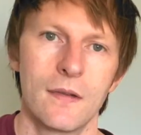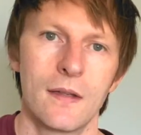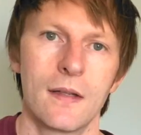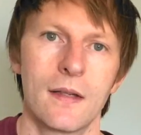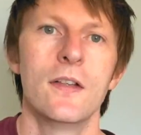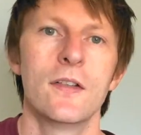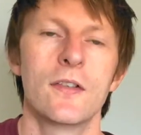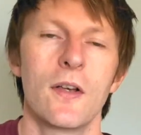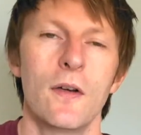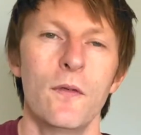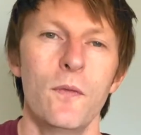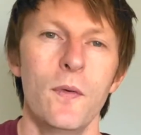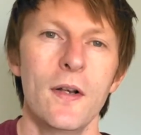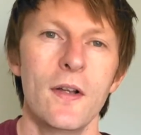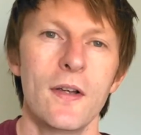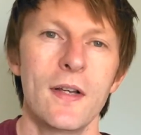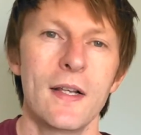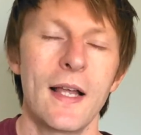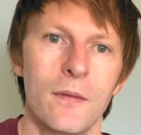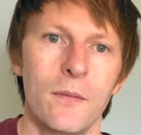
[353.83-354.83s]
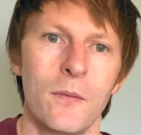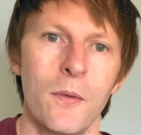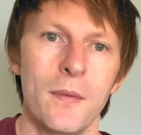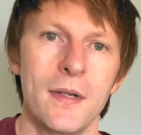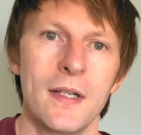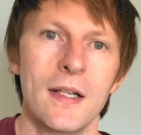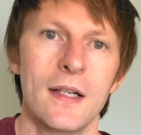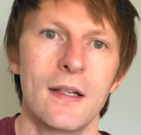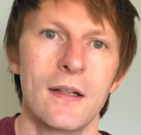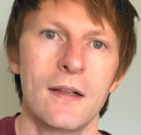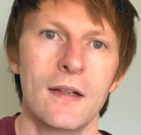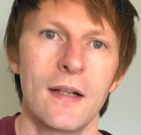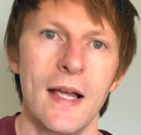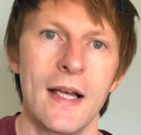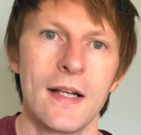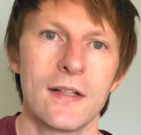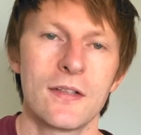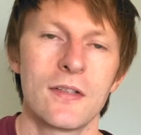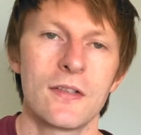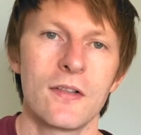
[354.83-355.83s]
So if we're looking at what we did in
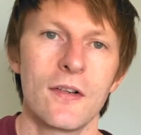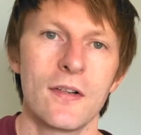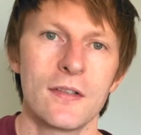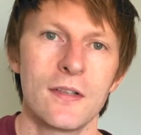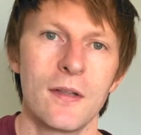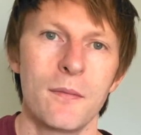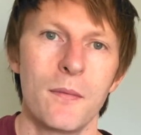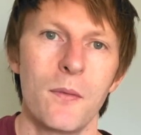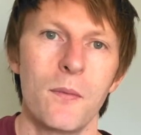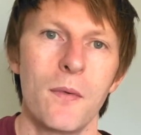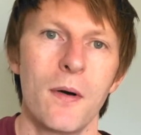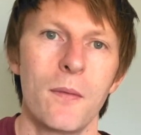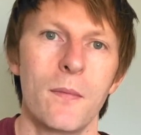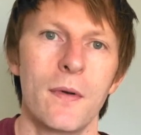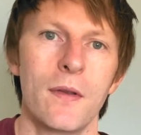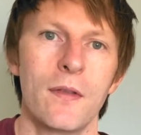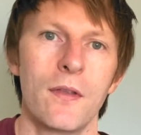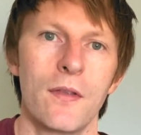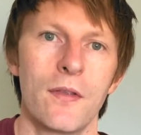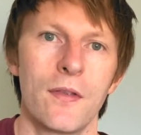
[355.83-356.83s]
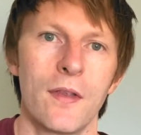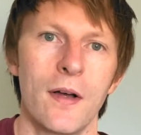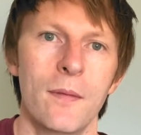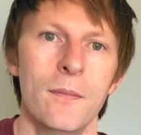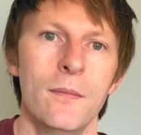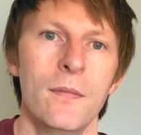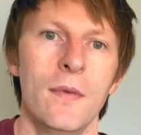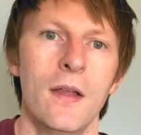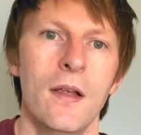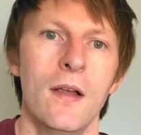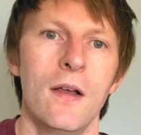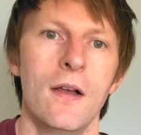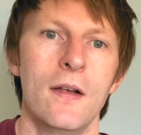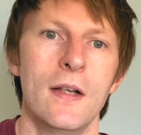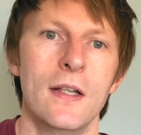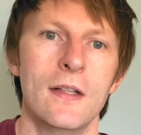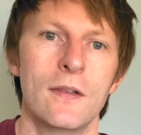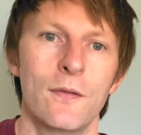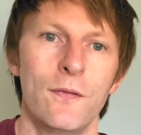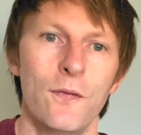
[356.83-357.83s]
exercise number 1 with the thumb,
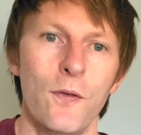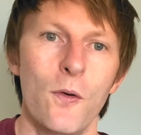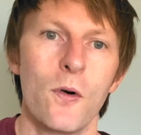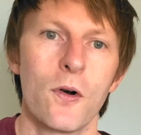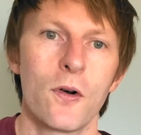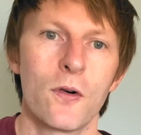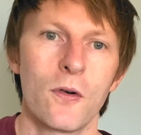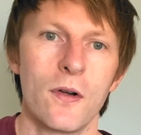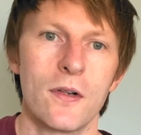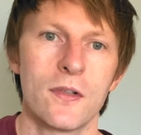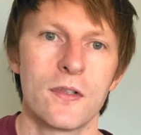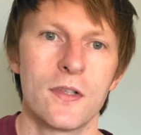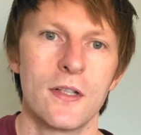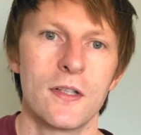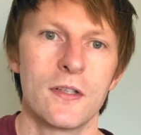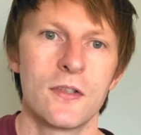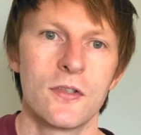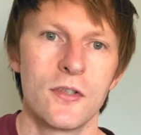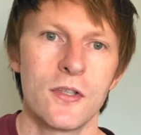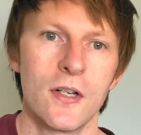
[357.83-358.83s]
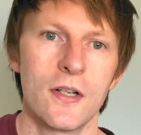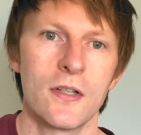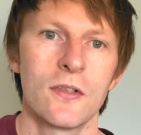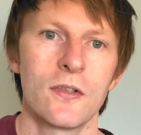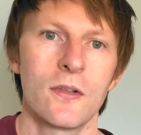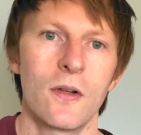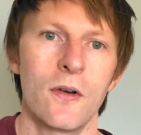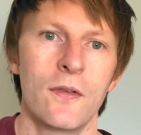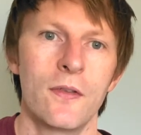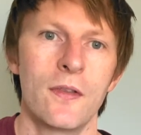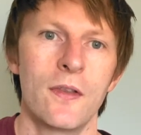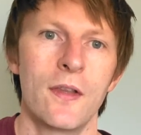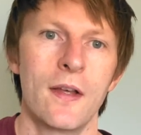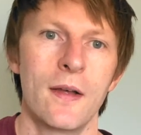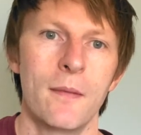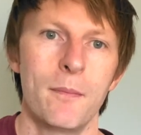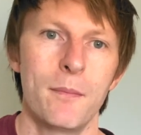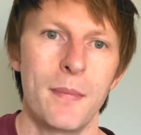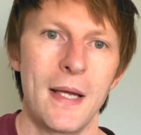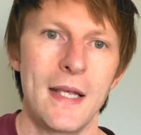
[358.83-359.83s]
is 4 crotchets just on
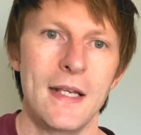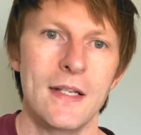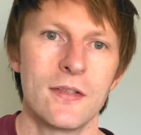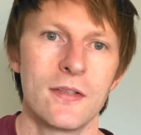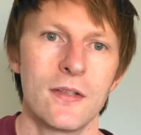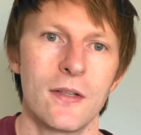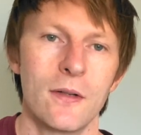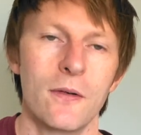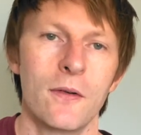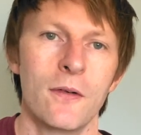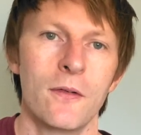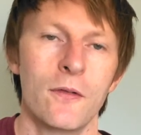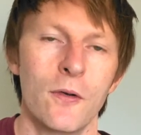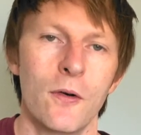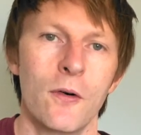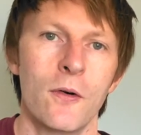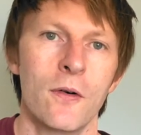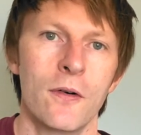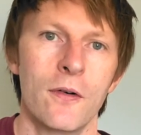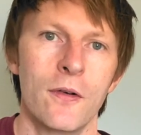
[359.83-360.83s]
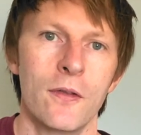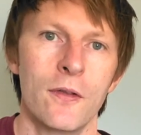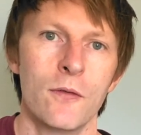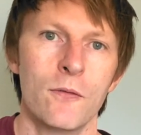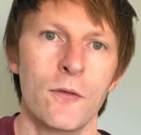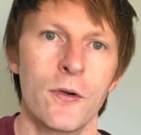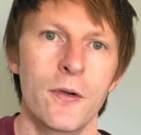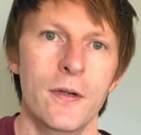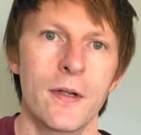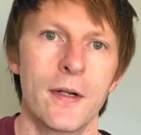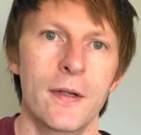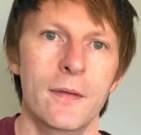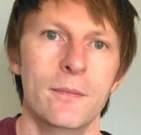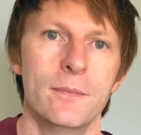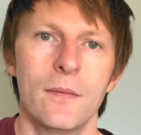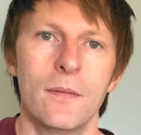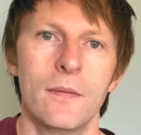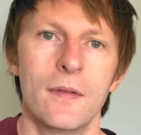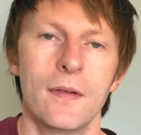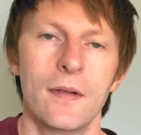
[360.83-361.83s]
the bass note or on the root note.
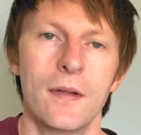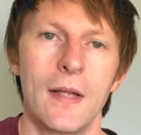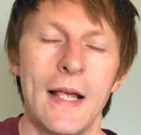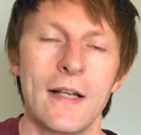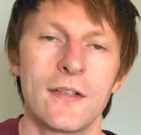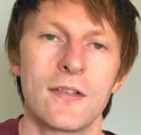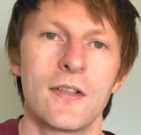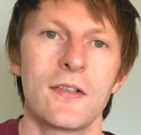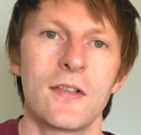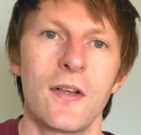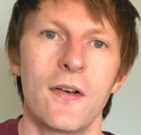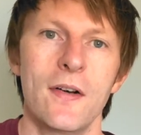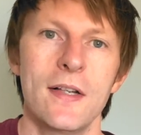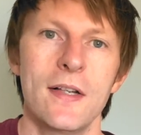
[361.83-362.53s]
Exercise